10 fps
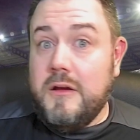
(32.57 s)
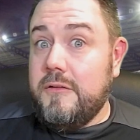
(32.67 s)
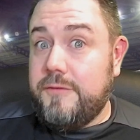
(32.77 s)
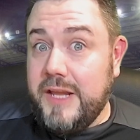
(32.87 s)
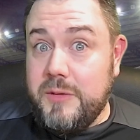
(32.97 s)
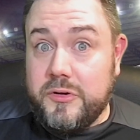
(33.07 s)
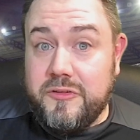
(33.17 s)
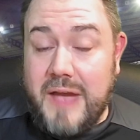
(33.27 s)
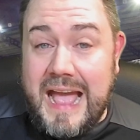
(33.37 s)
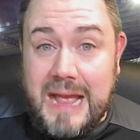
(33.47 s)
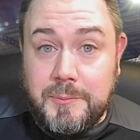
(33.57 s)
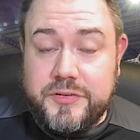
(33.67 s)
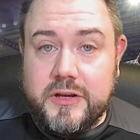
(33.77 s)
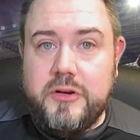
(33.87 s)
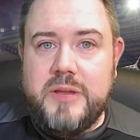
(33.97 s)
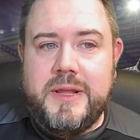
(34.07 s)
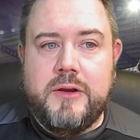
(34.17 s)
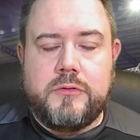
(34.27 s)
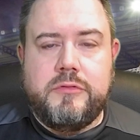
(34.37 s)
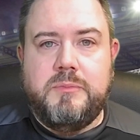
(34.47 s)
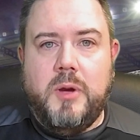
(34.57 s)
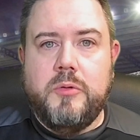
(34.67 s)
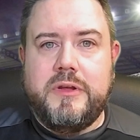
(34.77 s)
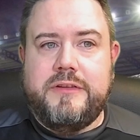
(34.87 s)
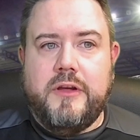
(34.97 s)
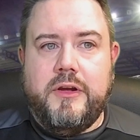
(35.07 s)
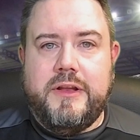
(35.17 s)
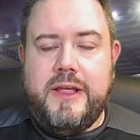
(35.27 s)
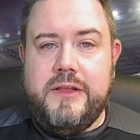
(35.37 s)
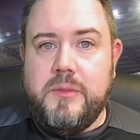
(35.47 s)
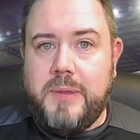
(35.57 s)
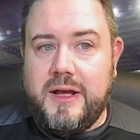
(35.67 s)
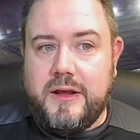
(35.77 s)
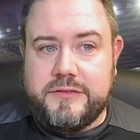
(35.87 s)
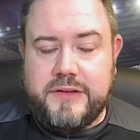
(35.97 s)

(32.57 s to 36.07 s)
Fleetwood have absolutely been Oxford's bogey side in the past,